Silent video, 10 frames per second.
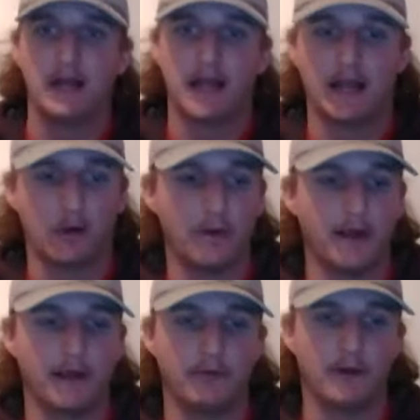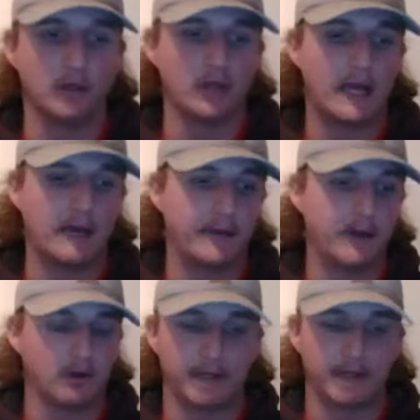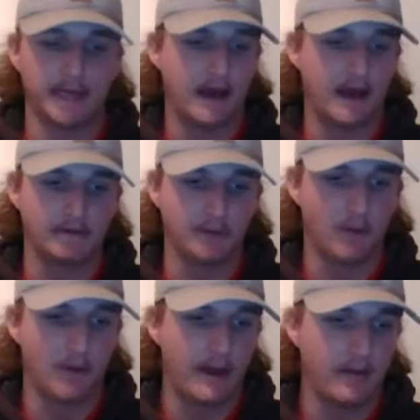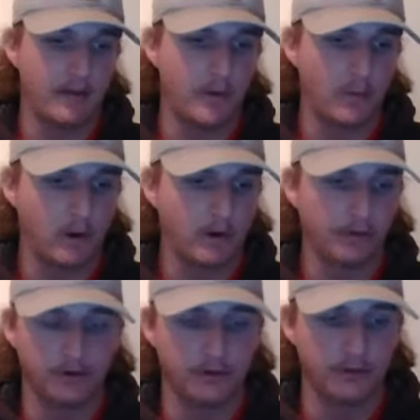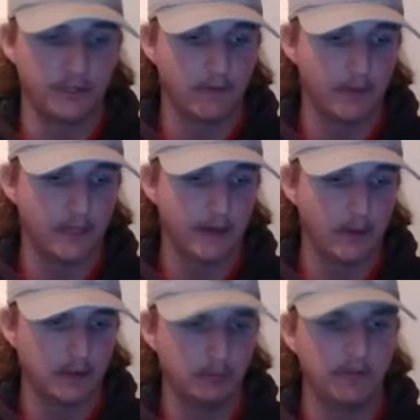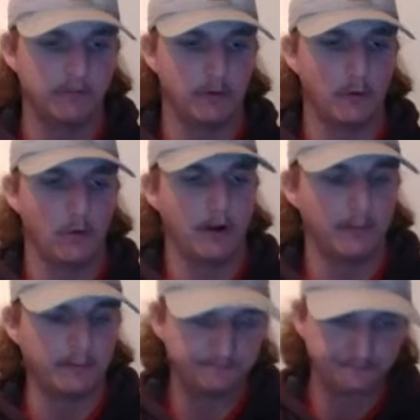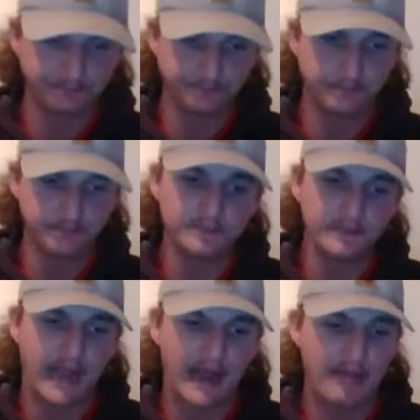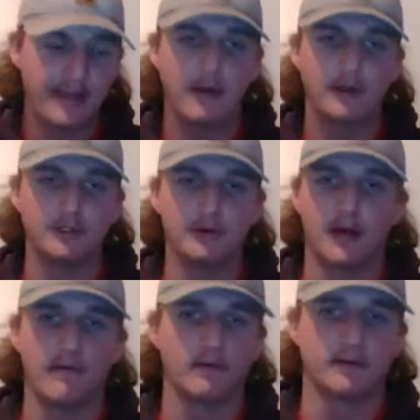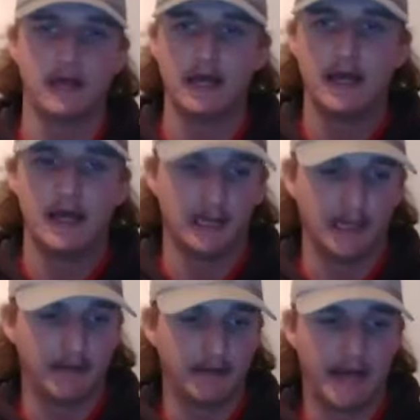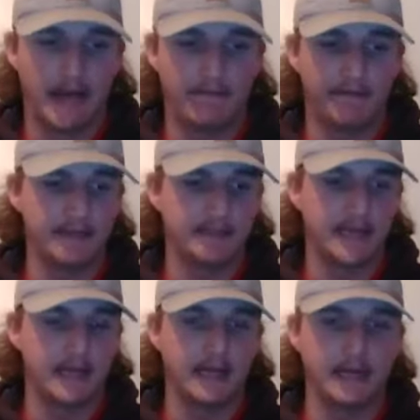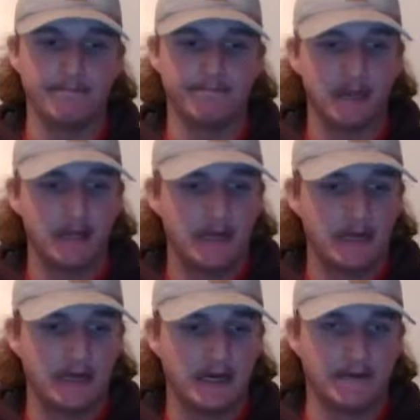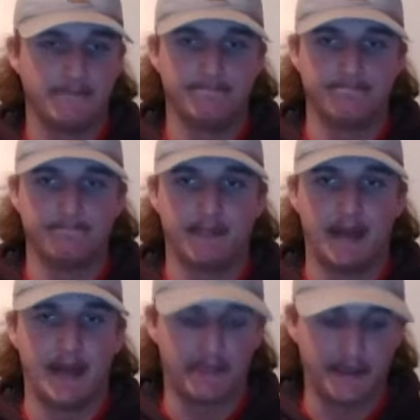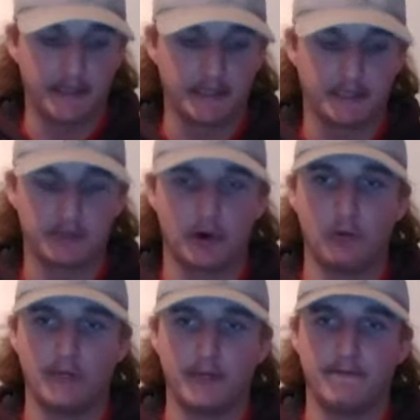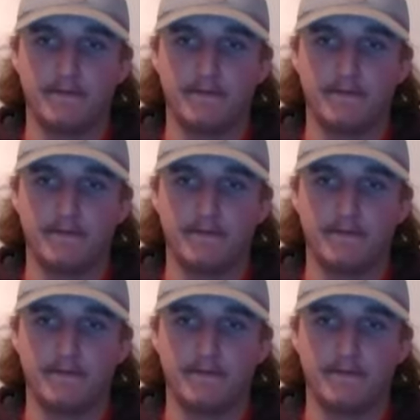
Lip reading: quit is what it looked like. We talked about that obviously way back in week 1 or 2, whichever week that was. I believe it was week 1, but I think LSU covers 11.5 against A&M. And I think it's solely